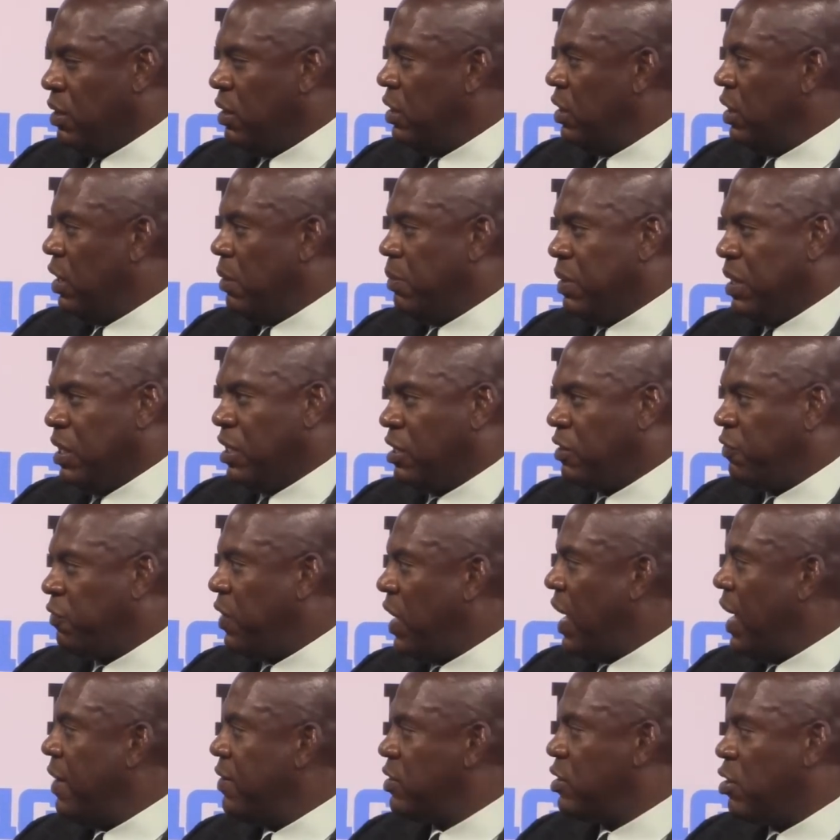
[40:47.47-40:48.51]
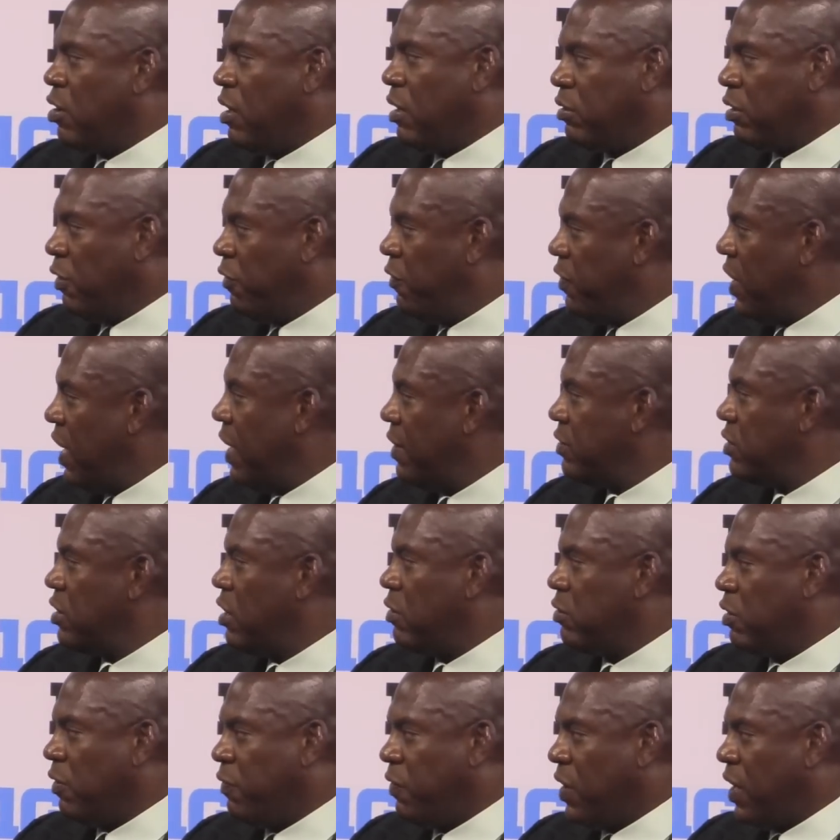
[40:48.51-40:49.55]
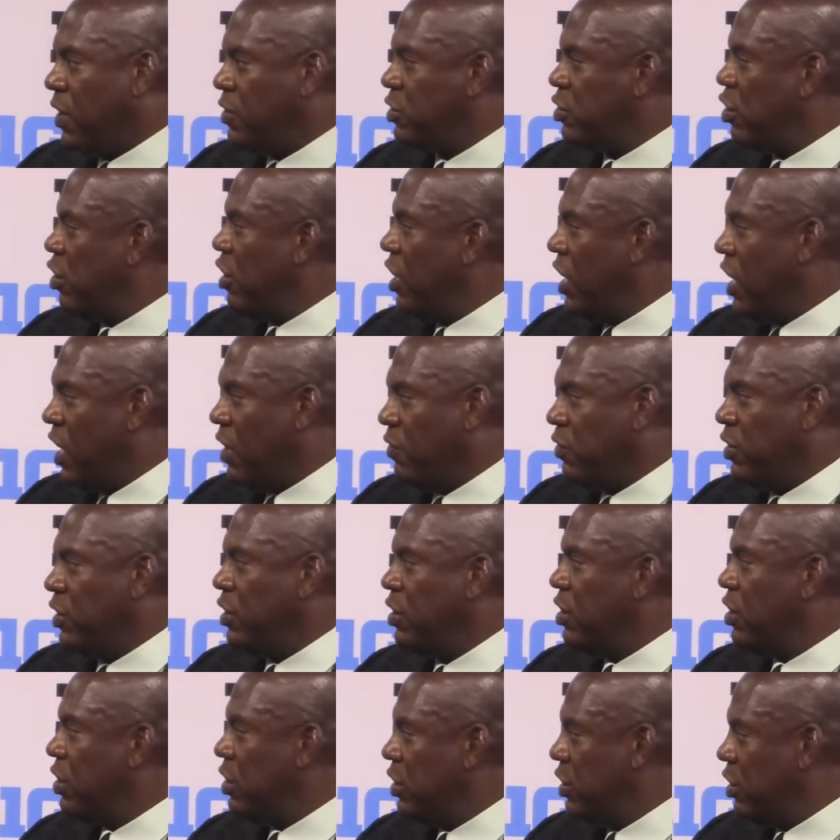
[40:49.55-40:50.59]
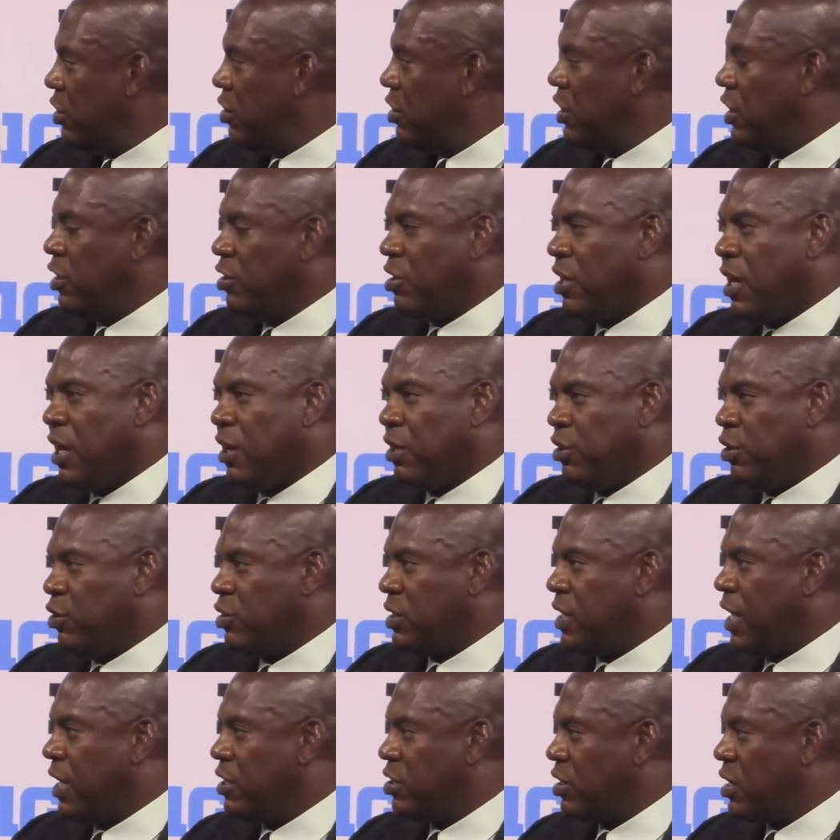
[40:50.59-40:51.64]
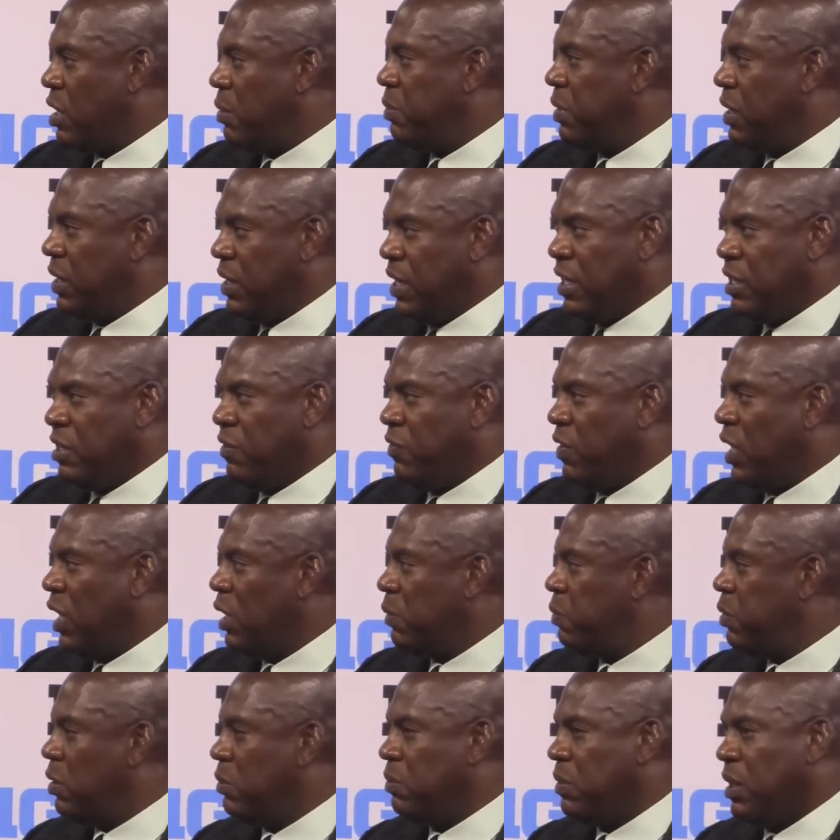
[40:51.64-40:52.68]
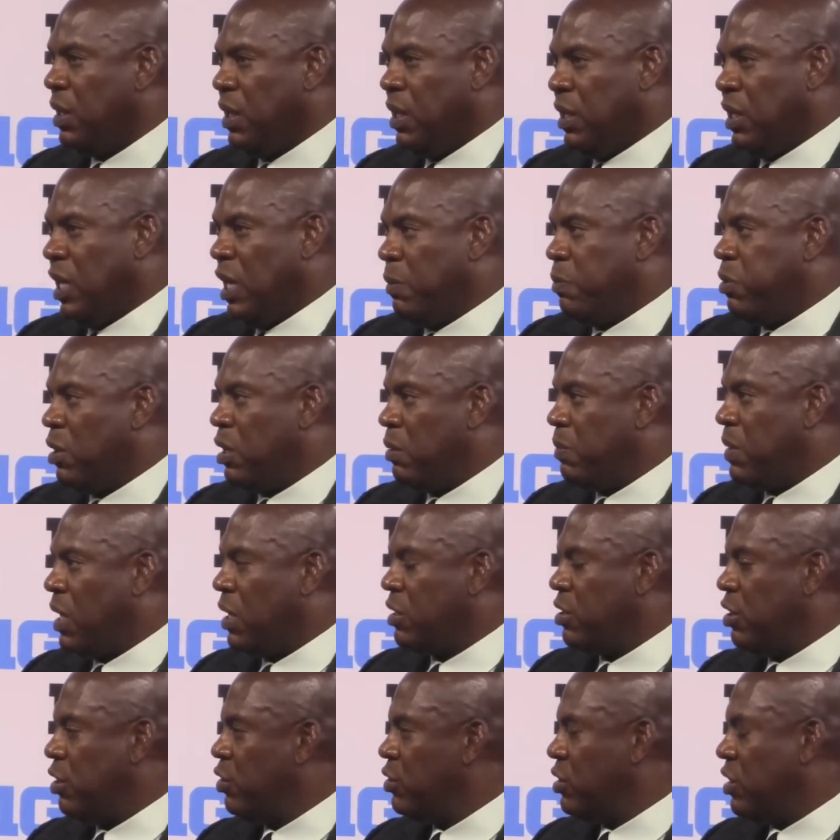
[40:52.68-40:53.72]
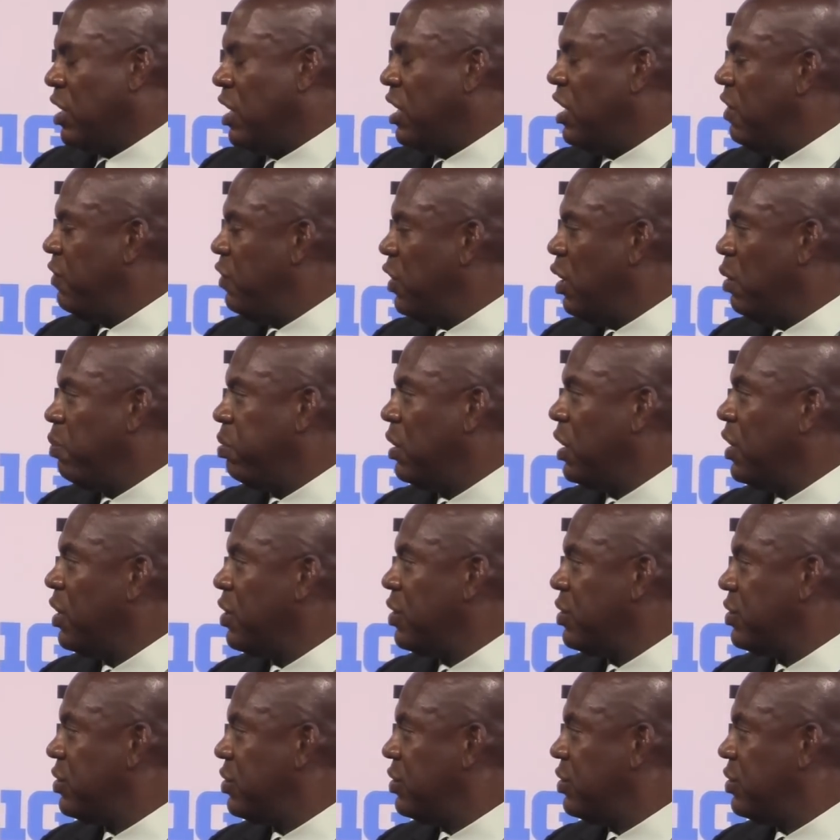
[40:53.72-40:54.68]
I mean, it's five star after five star after five star every year, year in and year out. Those guys come in, they develop them, they put them out there. Those are NFL players.